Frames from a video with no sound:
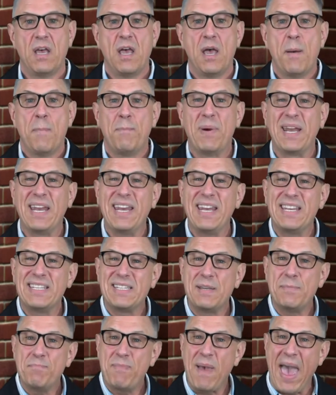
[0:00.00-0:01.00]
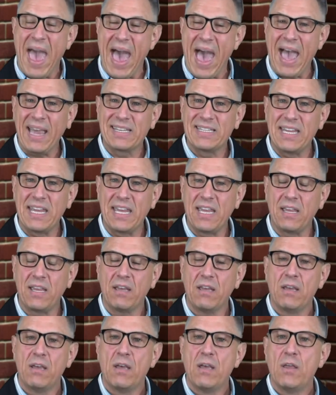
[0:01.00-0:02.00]
But it is impacting
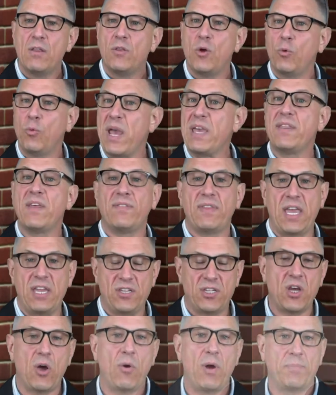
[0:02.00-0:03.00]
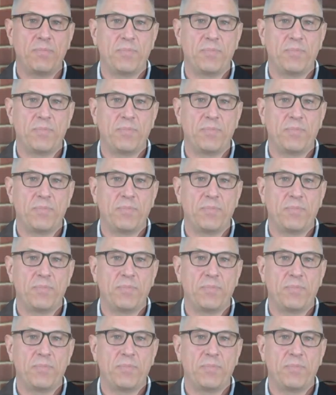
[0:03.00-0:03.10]
the way that they show up to